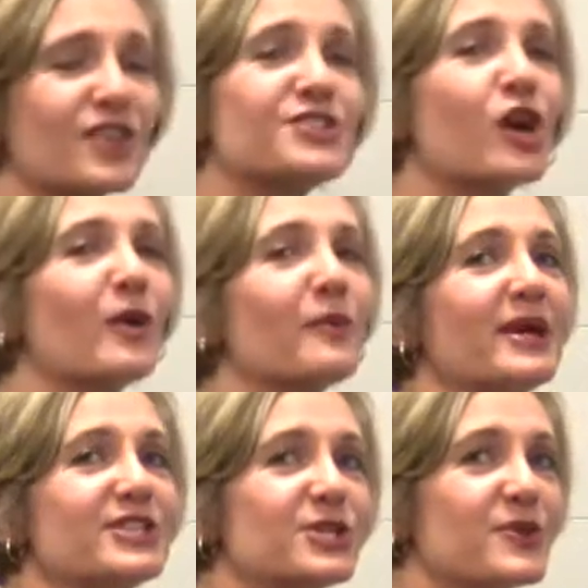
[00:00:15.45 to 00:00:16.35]
So when
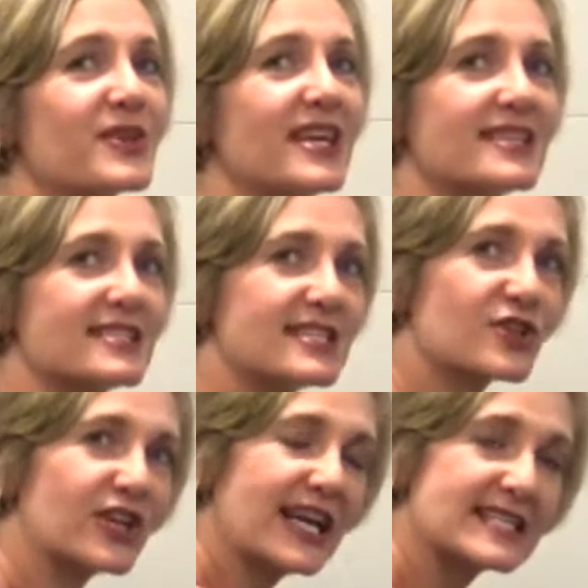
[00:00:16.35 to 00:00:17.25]
we do this, this
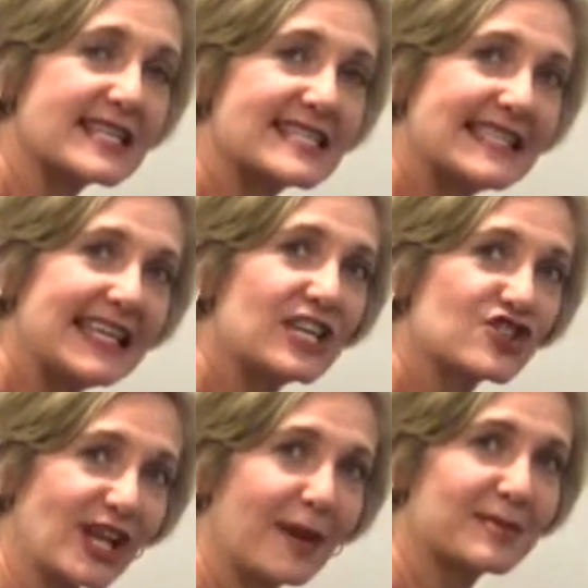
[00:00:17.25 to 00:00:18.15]
creates a
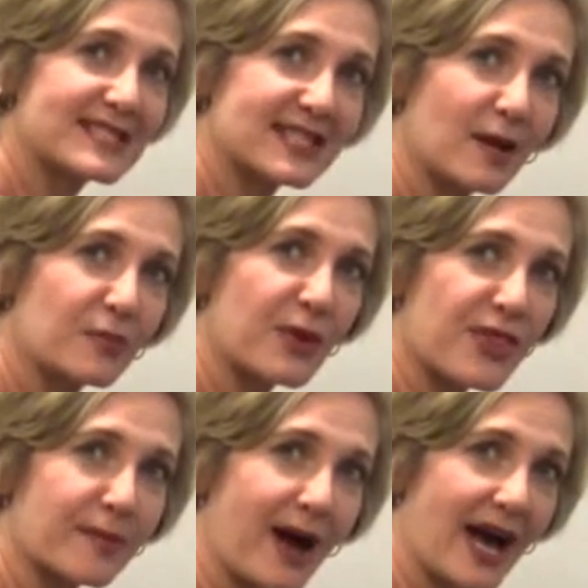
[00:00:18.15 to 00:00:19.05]
C-shaped slump with
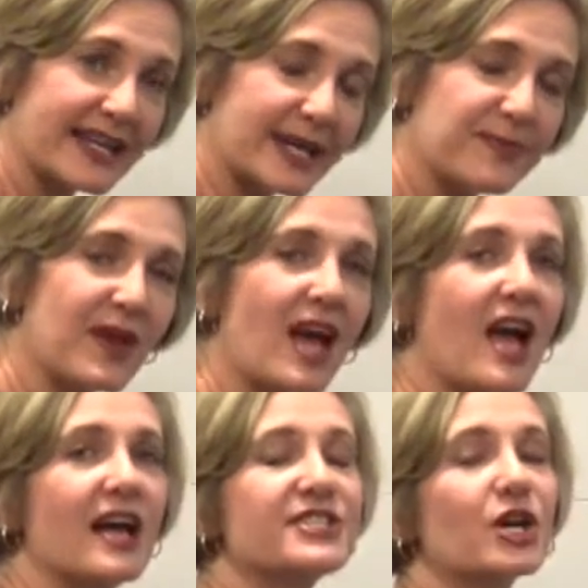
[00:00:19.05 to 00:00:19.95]
the body.
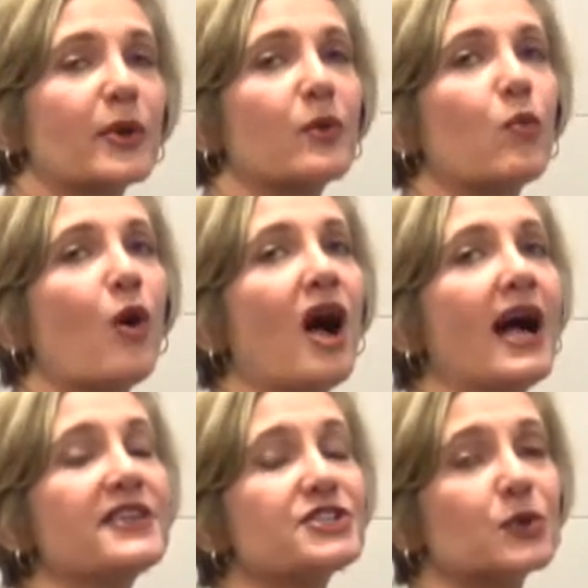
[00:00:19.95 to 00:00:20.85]
And so we
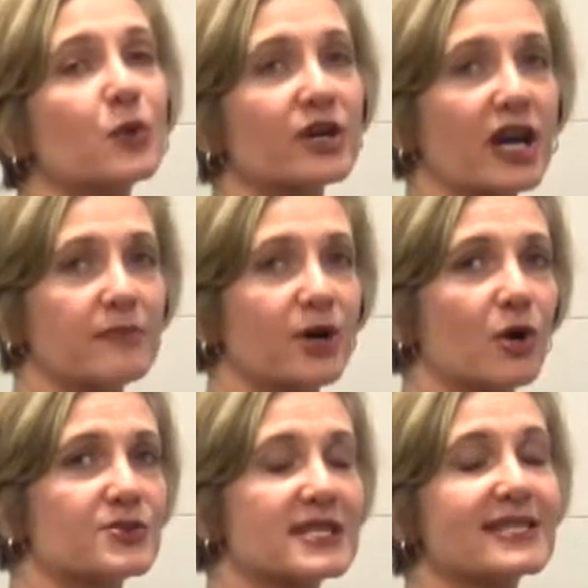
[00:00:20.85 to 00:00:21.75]
want to work on
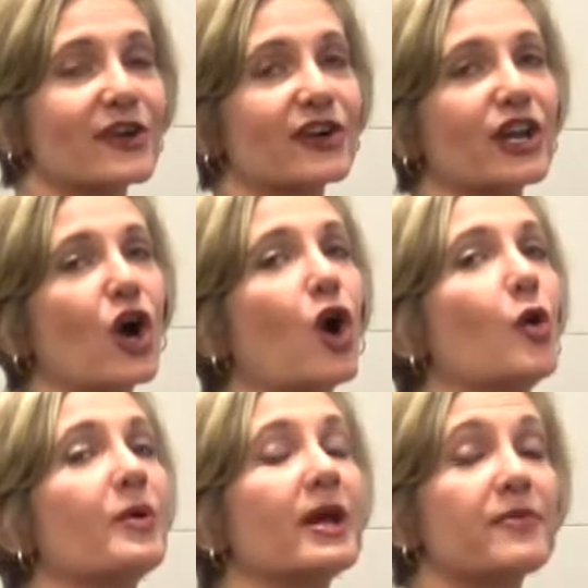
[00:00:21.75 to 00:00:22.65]
poses that are going to
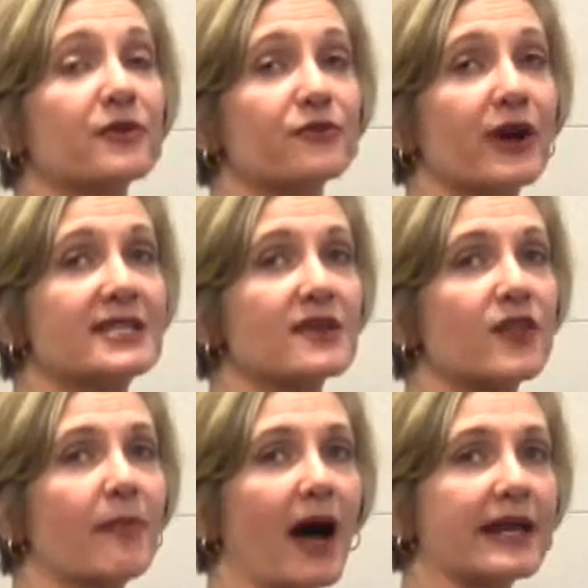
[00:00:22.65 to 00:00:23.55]
open up the front of
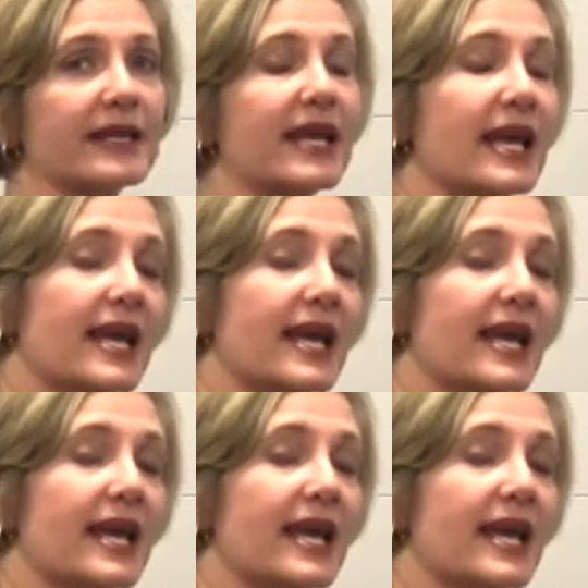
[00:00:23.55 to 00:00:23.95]
the body.